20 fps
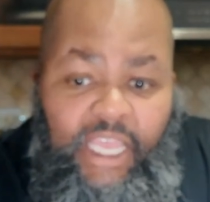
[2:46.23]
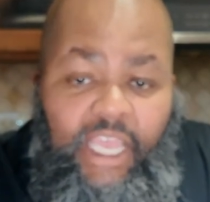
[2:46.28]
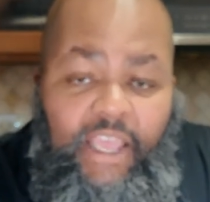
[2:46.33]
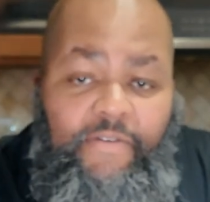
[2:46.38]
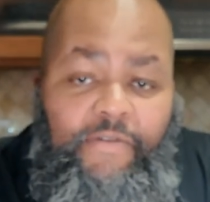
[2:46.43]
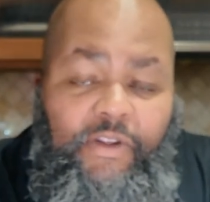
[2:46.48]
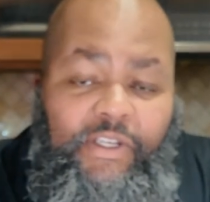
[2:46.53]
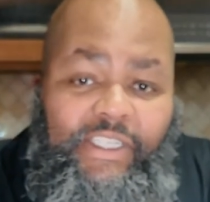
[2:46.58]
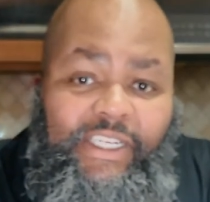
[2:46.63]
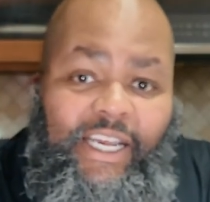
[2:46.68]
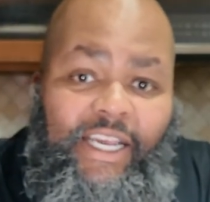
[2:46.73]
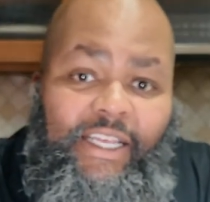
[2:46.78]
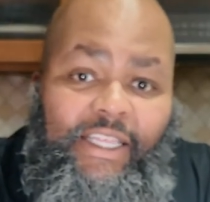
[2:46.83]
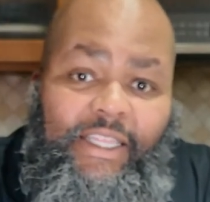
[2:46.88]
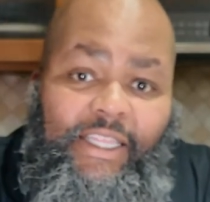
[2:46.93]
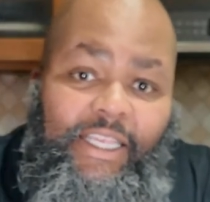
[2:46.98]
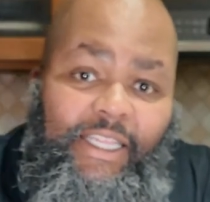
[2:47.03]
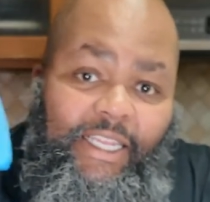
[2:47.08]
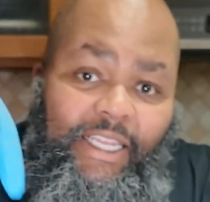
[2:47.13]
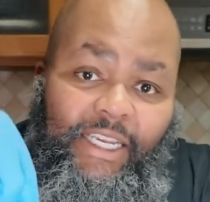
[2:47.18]
If you check
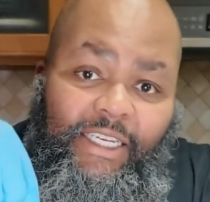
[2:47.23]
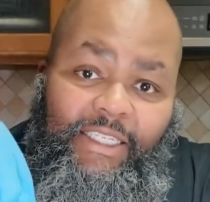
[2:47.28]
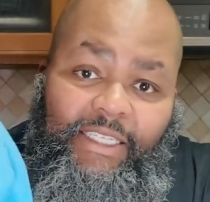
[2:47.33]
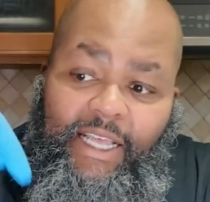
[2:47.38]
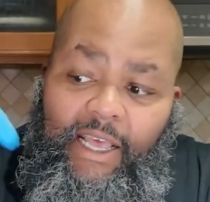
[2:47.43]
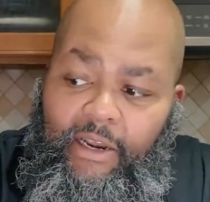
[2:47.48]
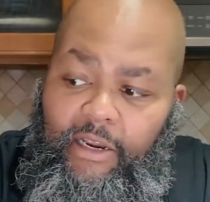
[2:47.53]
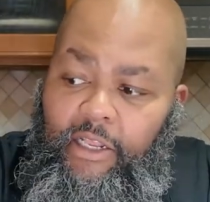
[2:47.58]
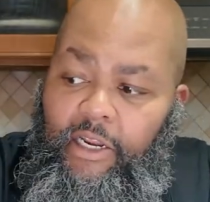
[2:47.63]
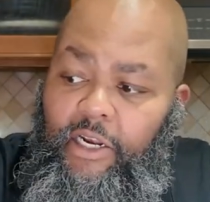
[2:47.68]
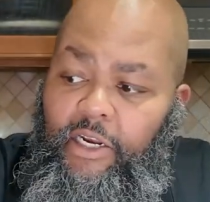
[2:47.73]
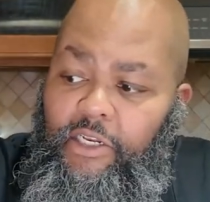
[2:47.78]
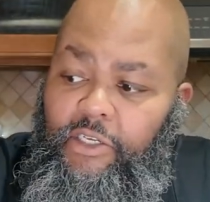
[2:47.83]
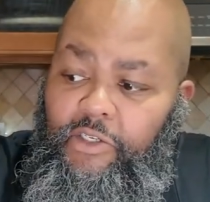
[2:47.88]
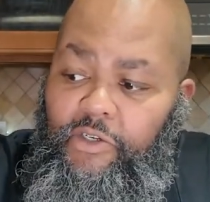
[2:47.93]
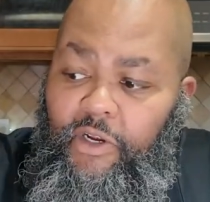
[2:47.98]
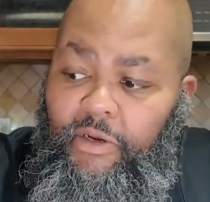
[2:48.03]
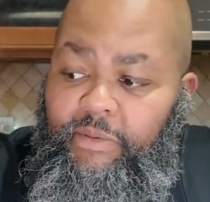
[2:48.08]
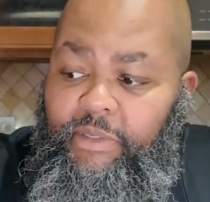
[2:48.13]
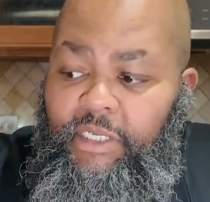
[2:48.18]
the links down in the
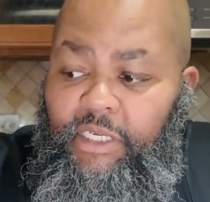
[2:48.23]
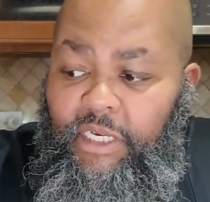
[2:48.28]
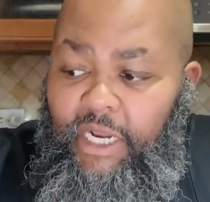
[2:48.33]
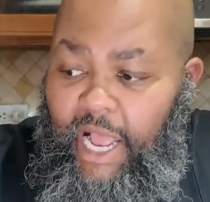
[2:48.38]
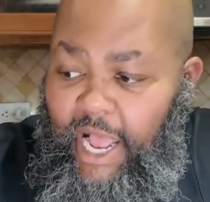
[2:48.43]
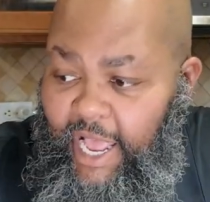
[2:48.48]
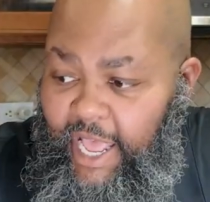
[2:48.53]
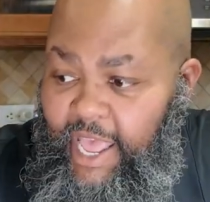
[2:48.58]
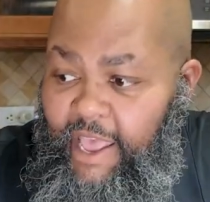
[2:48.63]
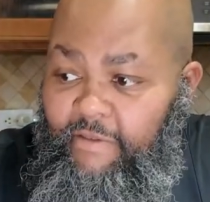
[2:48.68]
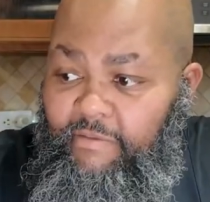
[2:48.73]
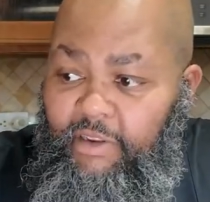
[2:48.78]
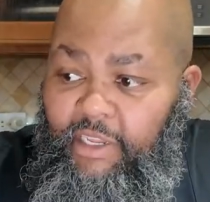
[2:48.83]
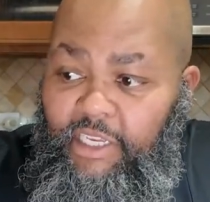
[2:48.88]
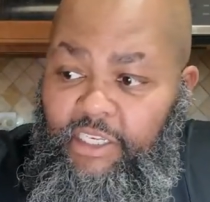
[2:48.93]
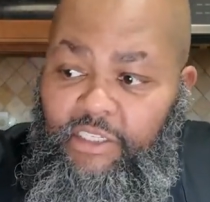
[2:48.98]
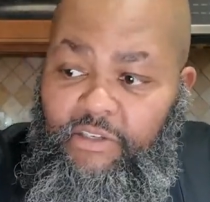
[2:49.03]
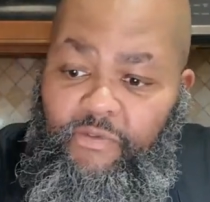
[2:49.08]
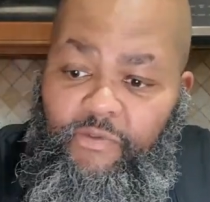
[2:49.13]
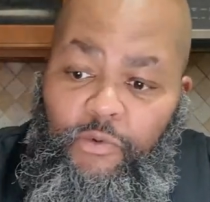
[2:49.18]
description, I have
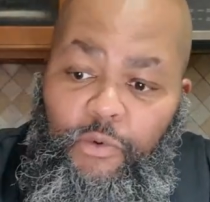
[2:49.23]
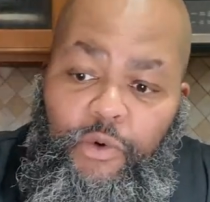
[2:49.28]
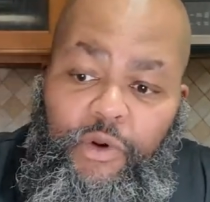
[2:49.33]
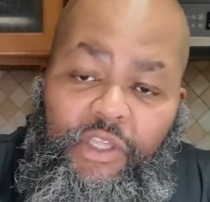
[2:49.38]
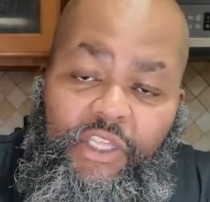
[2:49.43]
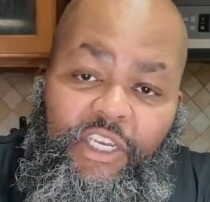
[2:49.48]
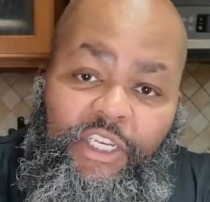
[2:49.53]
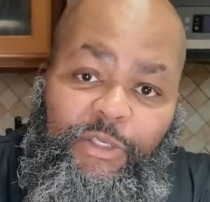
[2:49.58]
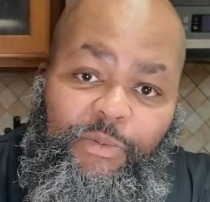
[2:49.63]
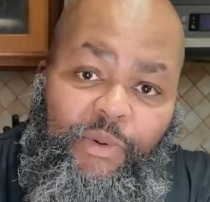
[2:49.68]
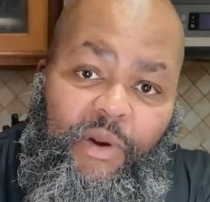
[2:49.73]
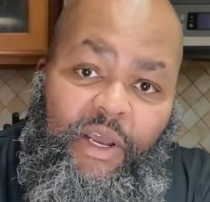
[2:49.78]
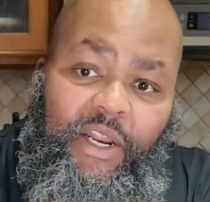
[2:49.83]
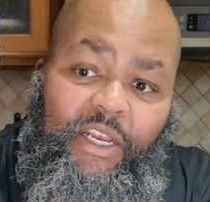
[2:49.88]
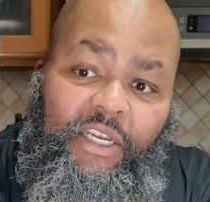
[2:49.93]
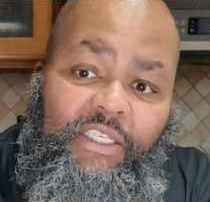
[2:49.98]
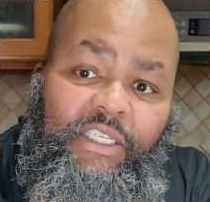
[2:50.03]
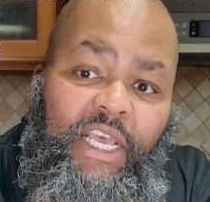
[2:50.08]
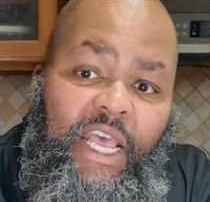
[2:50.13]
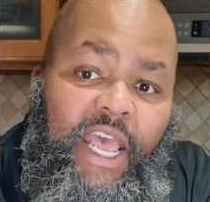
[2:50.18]
links for these
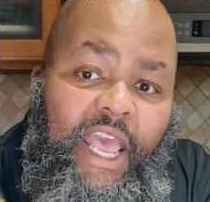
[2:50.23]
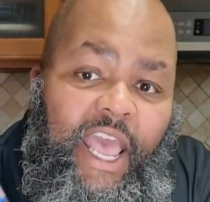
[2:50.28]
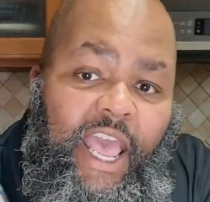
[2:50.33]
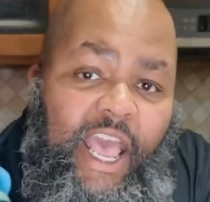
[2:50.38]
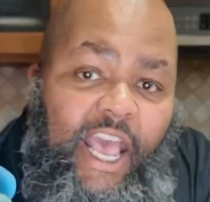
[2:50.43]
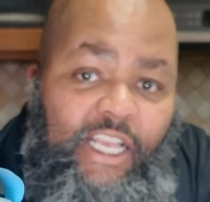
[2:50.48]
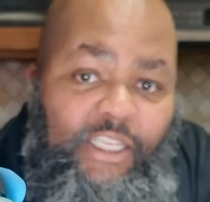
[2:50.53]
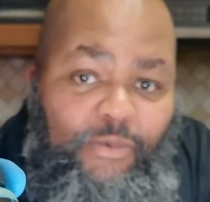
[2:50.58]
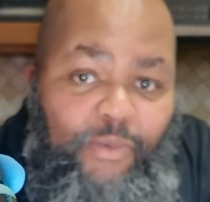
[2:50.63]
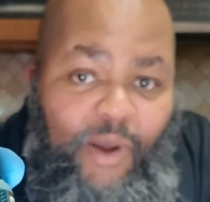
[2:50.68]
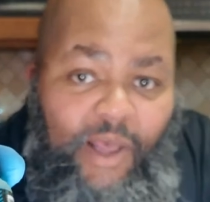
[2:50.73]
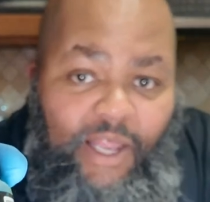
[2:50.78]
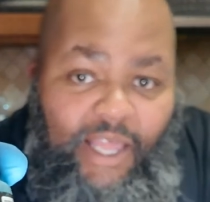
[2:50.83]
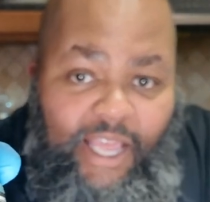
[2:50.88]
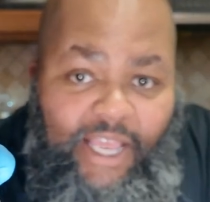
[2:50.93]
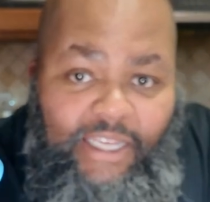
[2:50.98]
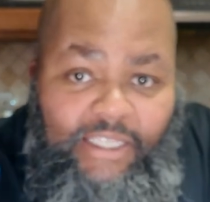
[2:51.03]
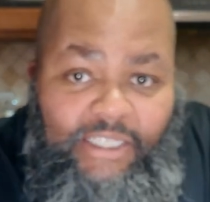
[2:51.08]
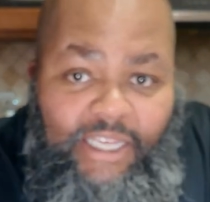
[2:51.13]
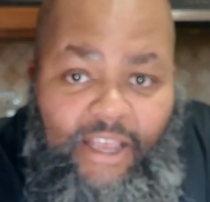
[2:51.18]
products as well
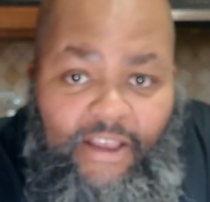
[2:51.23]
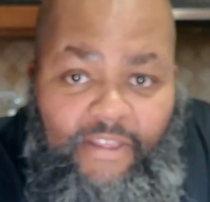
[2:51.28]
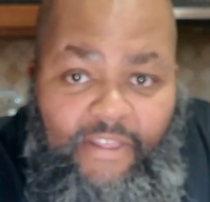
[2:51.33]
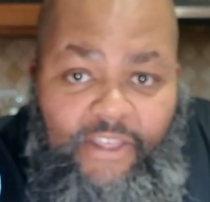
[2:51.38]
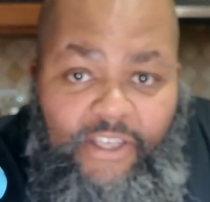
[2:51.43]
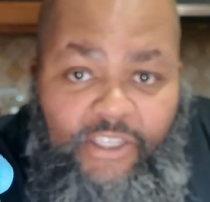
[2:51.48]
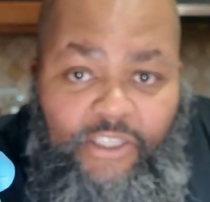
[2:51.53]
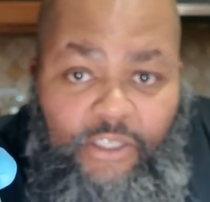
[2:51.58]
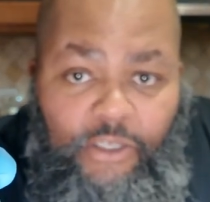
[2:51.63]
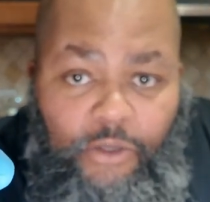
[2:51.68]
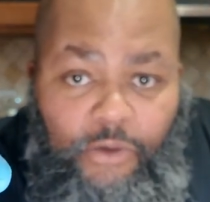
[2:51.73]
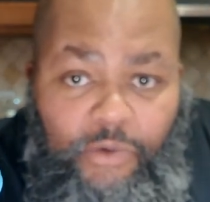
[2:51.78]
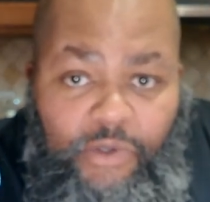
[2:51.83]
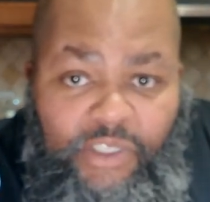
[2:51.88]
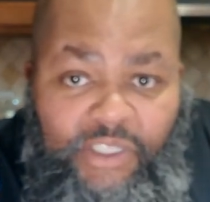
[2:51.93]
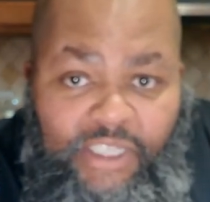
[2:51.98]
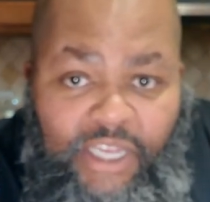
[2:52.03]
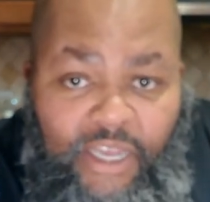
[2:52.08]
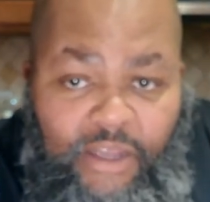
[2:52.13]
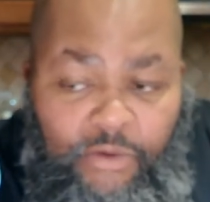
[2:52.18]
as this
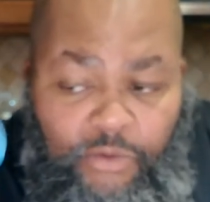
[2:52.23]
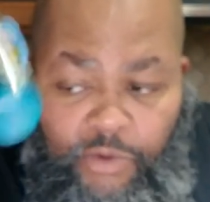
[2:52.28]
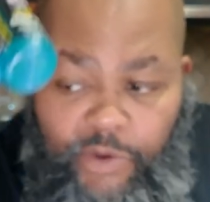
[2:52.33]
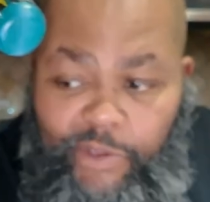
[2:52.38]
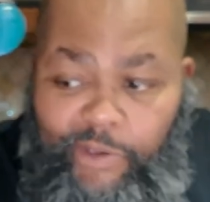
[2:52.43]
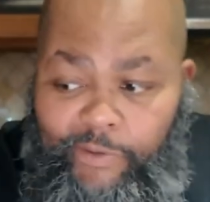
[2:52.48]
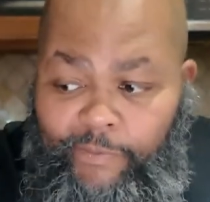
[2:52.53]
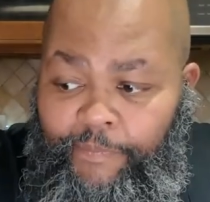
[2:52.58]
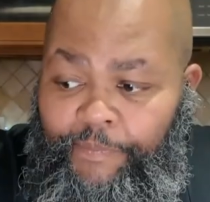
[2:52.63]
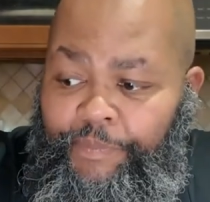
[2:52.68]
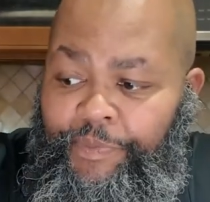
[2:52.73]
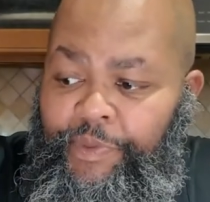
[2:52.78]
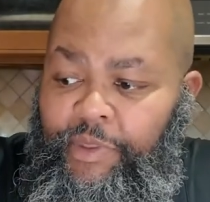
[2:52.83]
Lucas gun oil.